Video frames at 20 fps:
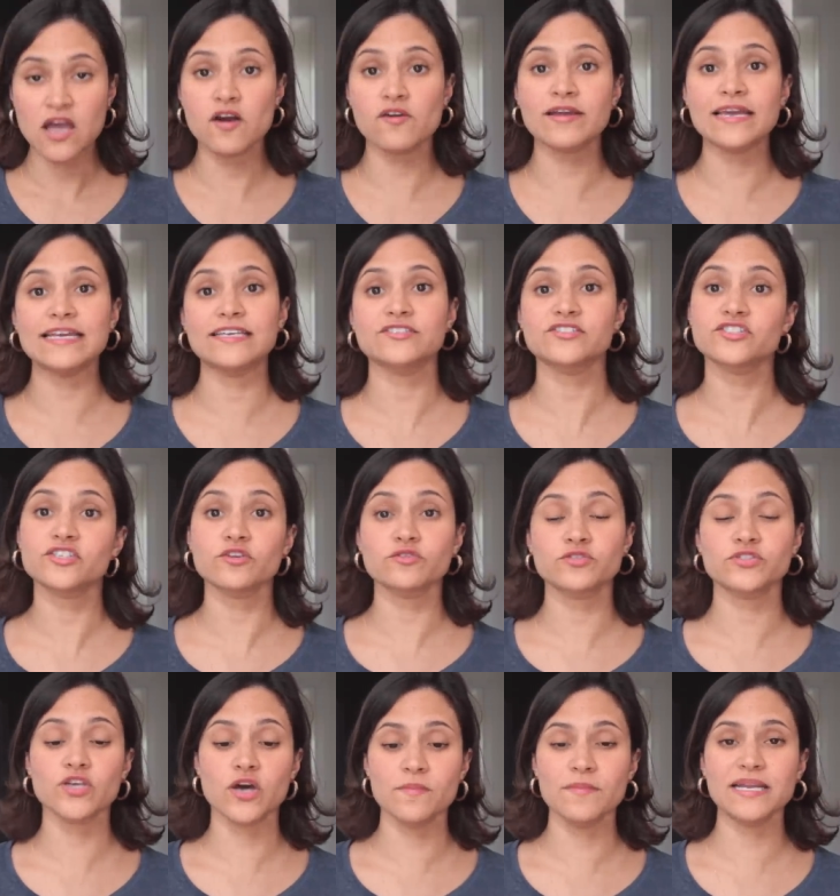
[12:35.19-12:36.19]
Okay,
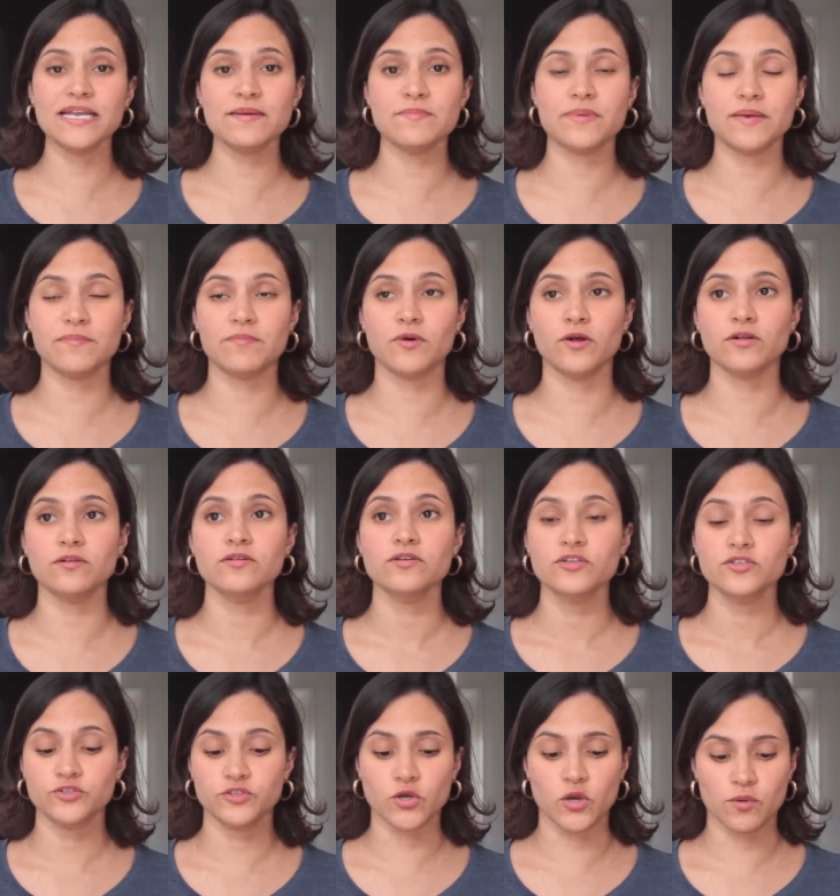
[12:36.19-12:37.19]
so many people
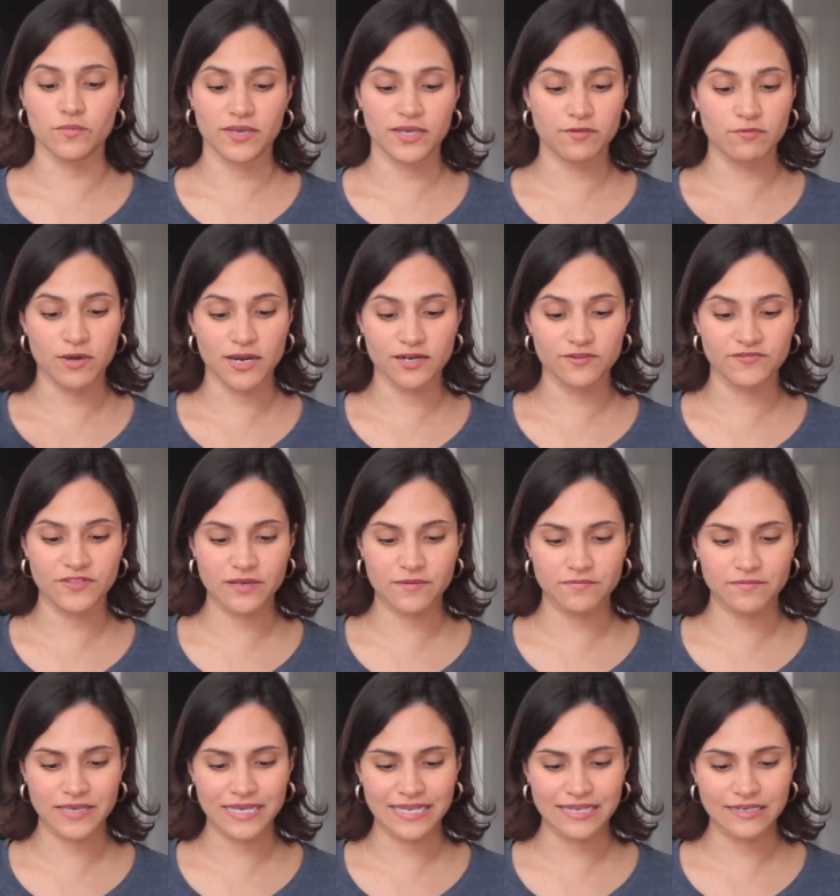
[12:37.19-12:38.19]
told me, one of
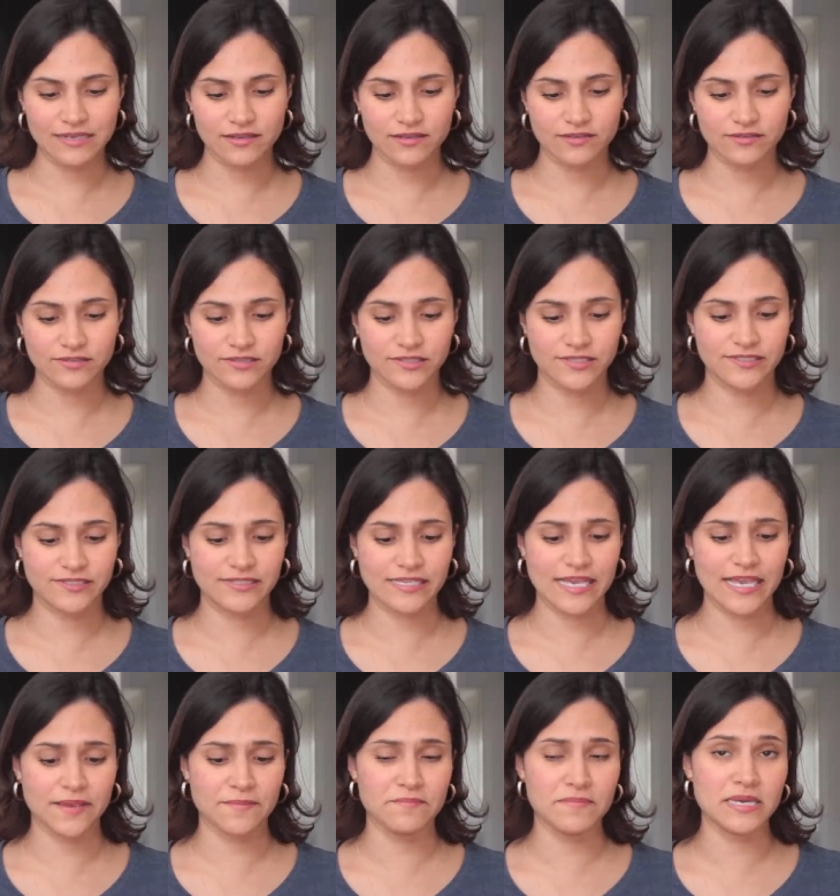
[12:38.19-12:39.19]
them being
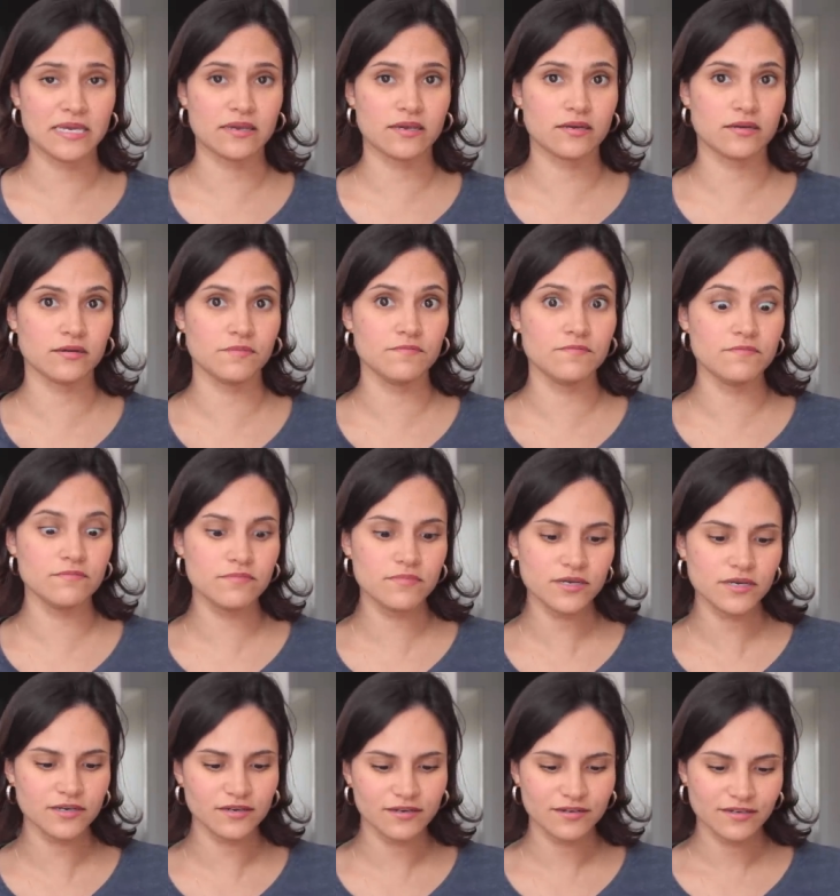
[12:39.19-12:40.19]

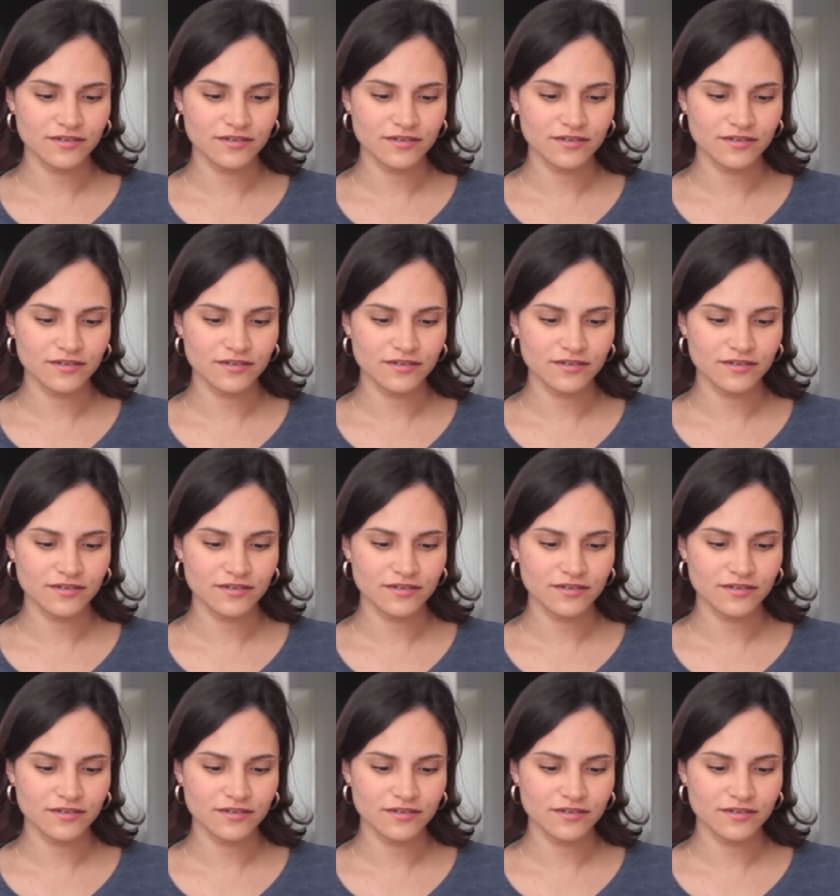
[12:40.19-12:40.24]
Smichov